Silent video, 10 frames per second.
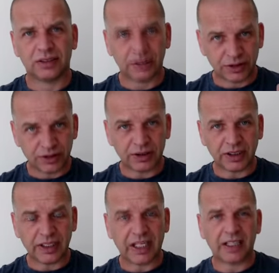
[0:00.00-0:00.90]
You can
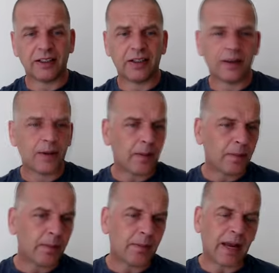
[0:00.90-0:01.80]
then,
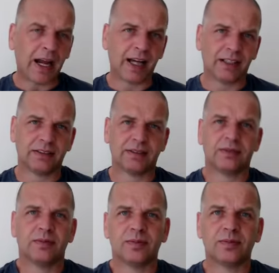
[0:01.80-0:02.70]
bang,
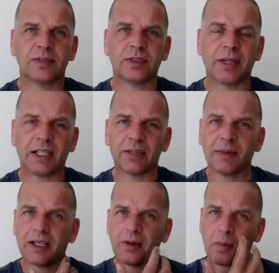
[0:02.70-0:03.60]
smack him
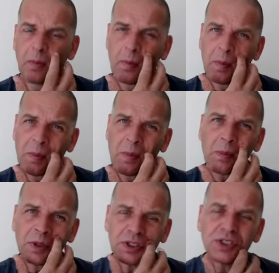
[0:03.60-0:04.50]
out.
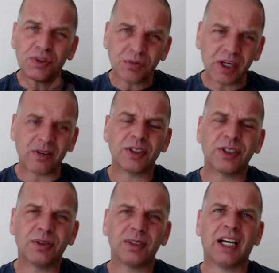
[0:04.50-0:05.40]
Because you know that
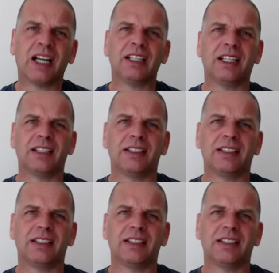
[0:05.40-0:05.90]
you can land.